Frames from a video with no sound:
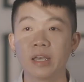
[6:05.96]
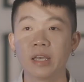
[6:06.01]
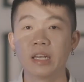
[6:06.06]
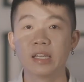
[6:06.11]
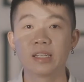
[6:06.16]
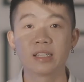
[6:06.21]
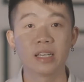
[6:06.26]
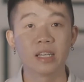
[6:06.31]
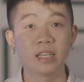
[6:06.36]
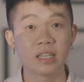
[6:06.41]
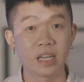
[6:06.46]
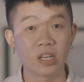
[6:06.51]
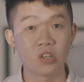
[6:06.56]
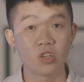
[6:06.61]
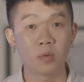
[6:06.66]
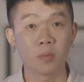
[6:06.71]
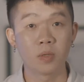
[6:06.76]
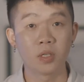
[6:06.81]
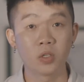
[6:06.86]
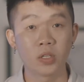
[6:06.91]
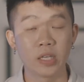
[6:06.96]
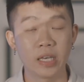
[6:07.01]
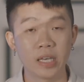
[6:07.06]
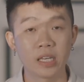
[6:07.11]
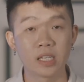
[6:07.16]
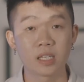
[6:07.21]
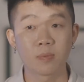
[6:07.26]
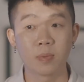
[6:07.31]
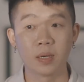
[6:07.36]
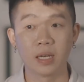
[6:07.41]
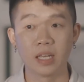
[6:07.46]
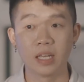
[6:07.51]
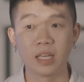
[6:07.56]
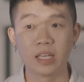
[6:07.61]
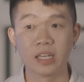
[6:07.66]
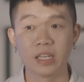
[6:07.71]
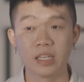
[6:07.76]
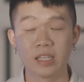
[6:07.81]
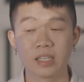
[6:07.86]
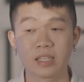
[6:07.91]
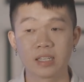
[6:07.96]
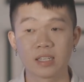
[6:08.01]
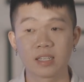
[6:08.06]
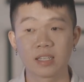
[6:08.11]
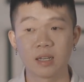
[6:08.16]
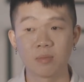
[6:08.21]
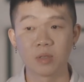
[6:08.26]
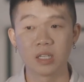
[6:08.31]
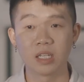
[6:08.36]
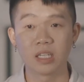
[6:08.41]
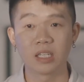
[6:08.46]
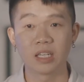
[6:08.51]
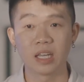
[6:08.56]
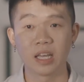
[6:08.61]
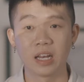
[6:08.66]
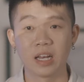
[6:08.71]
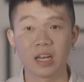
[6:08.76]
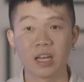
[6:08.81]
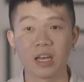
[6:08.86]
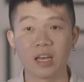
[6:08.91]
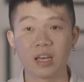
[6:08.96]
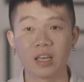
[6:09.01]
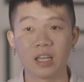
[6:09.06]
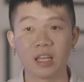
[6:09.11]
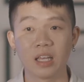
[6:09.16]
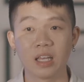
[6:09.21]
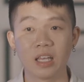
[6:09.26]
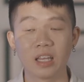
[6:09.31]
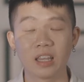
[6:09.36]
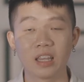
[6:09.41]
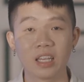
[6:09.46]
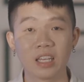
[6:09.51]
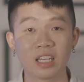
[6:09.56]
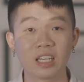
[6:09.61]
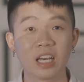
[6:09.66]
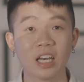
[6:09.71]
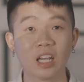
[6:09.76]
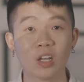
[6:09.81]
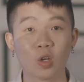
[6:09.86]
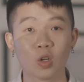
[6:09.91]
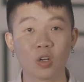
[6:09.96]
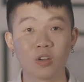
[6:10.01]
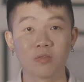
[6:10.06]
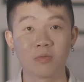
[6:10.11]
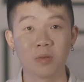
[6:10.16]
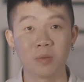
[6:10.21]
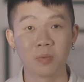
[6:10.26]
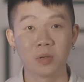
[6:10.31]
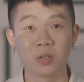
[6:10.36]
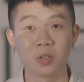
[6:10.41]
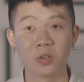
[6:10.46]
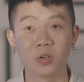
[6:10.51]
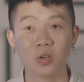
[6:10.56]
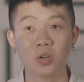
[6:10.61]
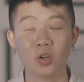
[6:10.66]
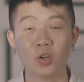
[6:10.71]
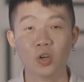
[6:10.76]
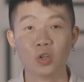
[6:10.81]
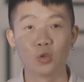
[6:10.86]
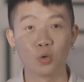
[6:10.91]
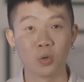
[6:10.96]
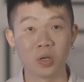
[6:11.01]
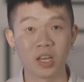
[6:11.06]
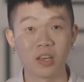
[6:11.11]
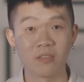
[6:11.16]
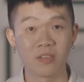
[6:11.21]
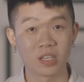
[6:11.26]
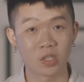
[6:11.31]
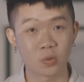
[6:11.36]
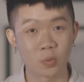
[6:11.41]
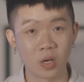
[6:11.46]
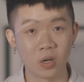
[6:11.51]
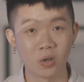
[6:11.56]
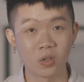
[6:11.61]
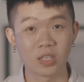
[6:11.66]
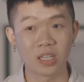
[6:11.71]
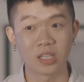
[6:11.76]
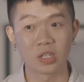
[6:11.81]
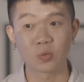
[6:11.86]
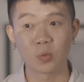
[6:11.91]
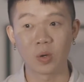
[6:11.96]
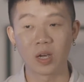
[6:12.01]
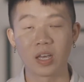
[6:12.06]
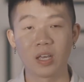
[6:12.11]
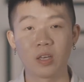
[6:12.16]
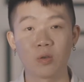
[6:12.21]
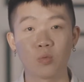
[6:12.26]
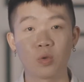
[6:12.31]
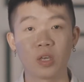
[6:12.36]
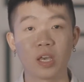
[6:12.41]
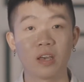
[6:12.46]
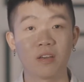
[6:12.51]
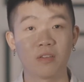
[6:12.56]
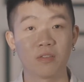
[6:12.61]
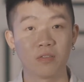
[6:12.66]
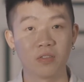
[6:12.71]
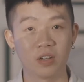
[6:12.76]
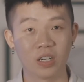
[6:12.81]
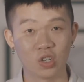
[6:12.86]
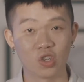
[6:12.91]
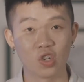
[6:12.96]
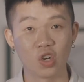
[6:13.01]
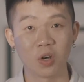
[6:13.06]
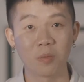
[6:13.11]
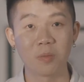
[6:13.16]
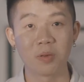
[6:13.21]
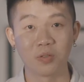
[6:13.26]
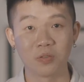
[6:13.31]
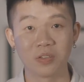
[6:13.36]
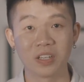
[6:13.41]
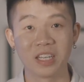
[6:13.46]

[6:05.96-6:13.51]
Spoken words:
It is intangible, yes, but it is something that I think a lot of people don't have as well. That's why we have a job over